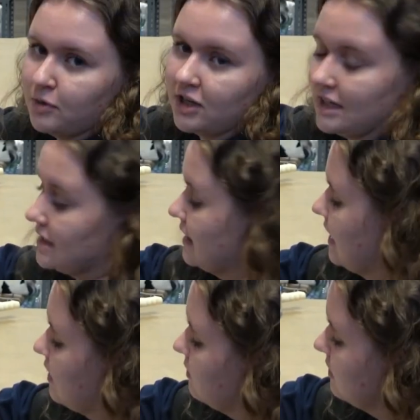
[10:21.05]
put it in
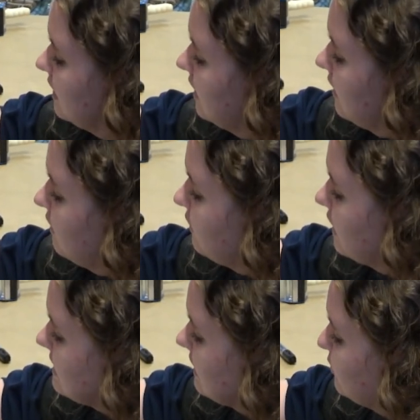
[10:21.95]
now. For
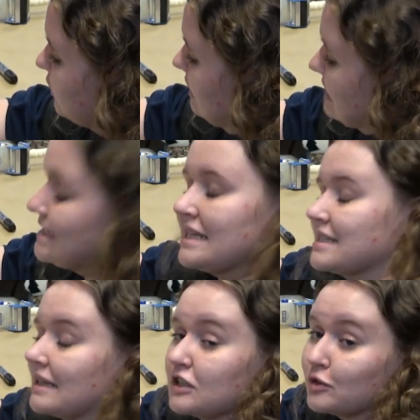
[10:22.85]
example, this says
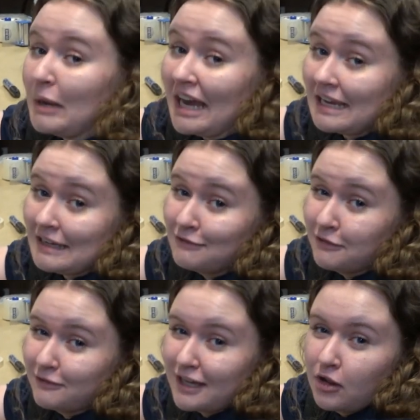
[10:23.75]
lunch bag if
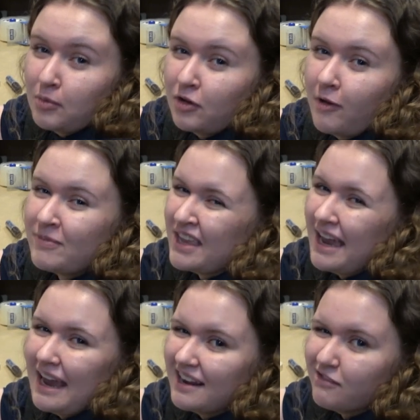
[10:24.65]
available.
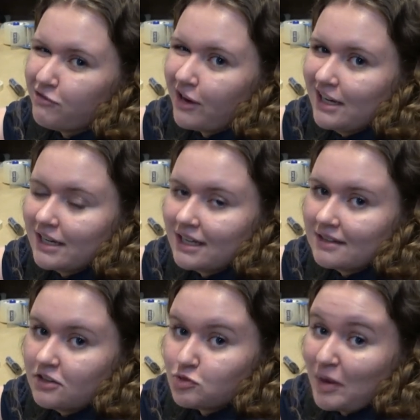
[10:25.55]
I didn't find any
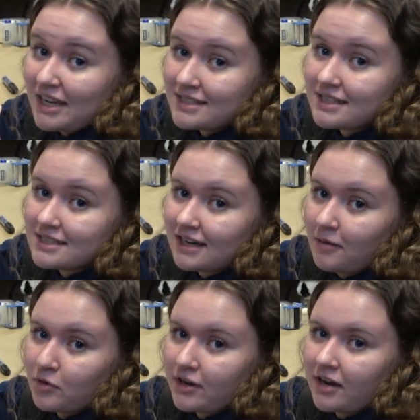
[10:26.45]
lunch bags this
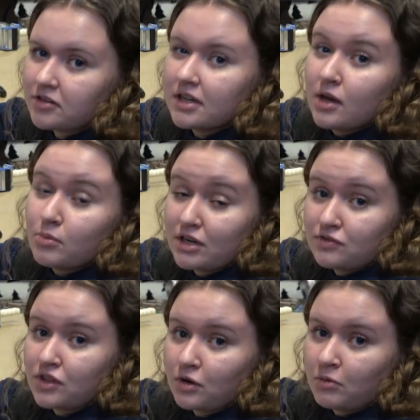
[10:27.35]
time around, but
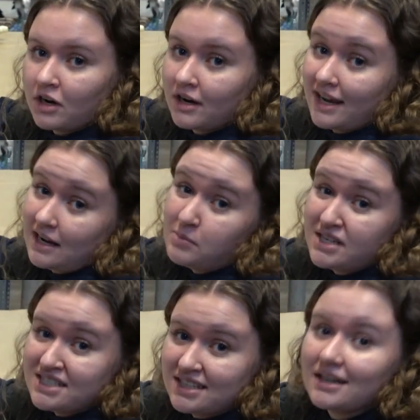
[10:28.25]
if there were and I
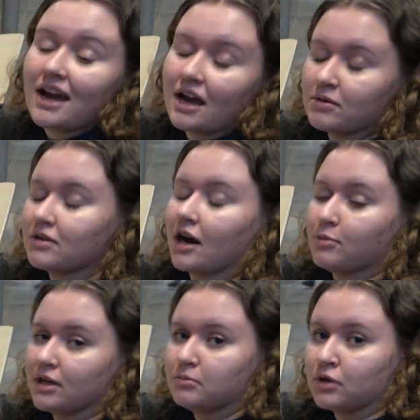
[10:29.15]
missed it, I would grab
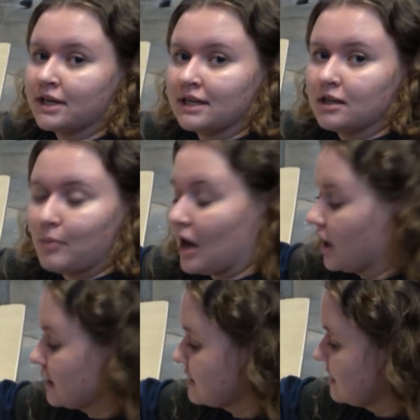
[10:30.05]
it and put it in the
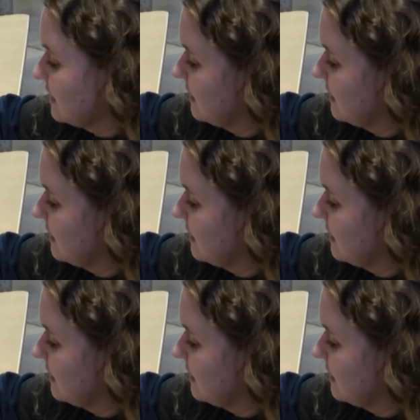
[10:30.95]
box.